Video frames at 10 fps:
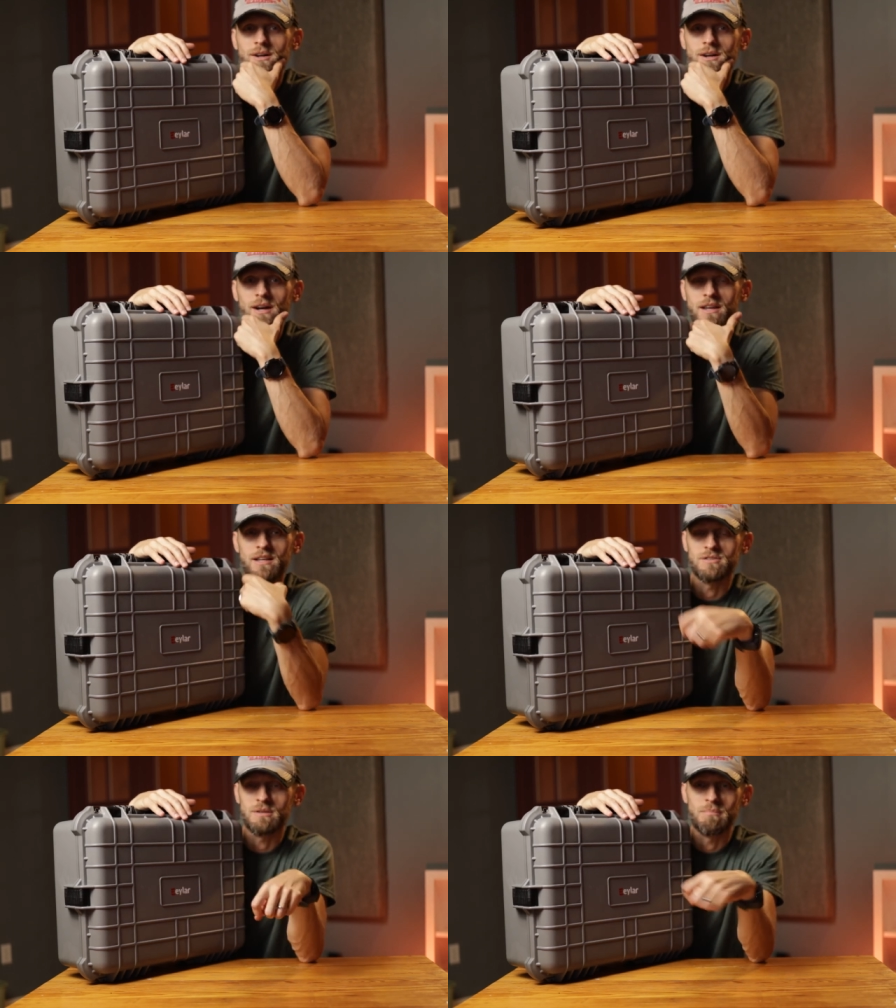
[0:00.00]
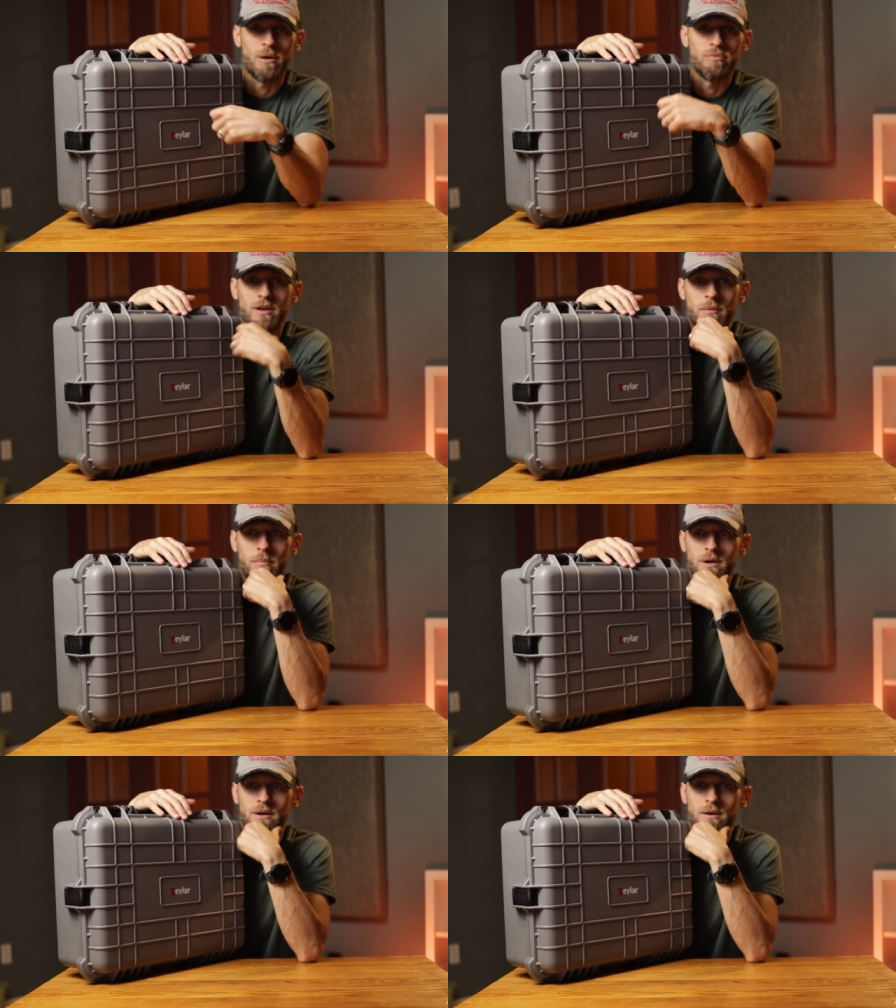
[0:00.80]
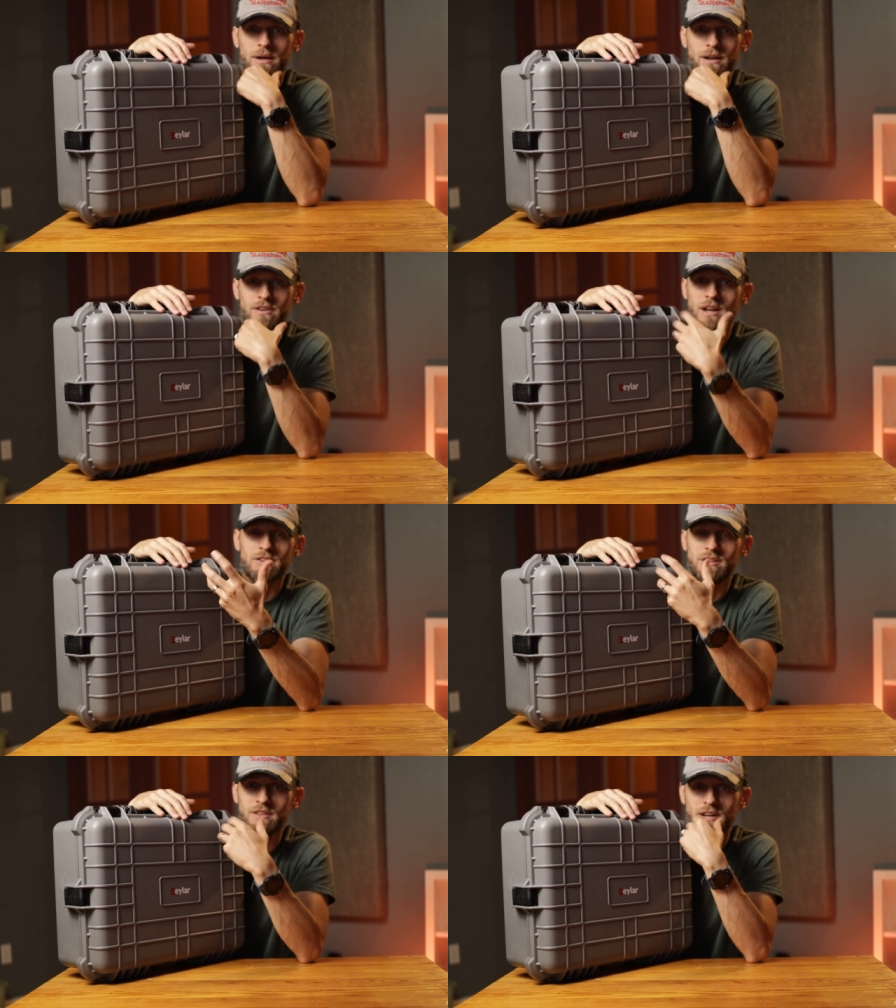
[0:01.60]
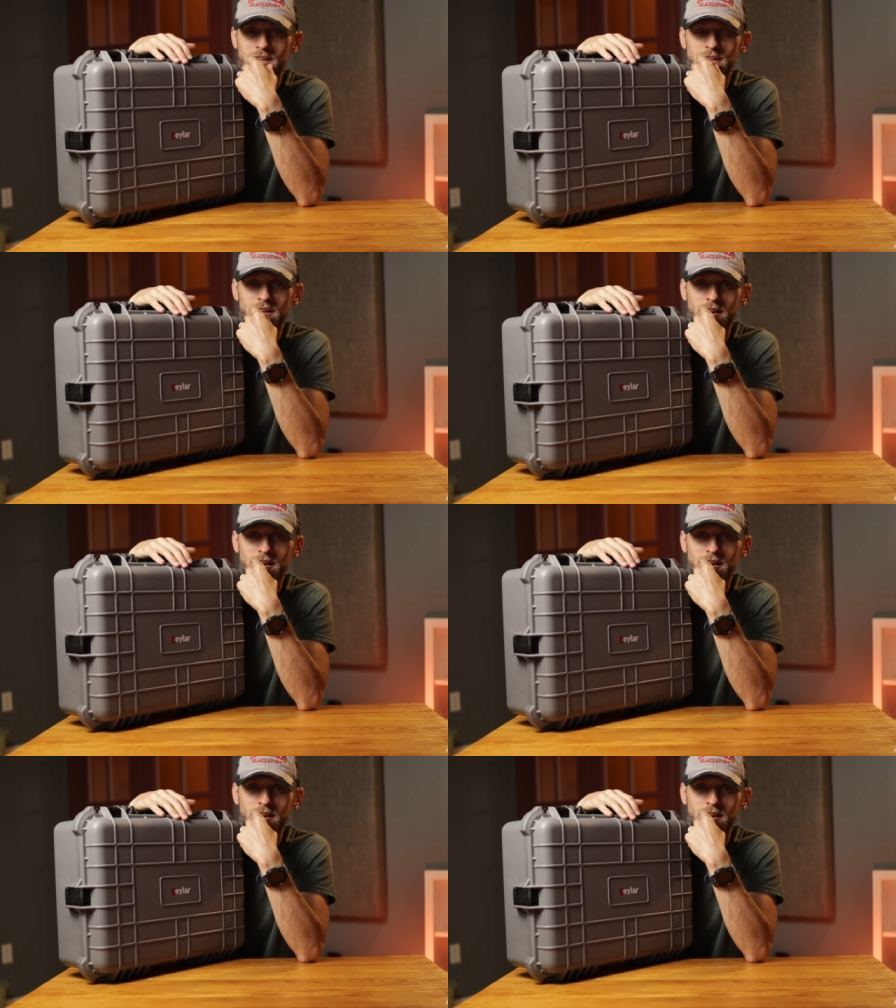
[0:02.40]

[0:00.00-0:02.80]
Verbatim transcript: uh, I can easily mount them, uh, and I've got everything that I need.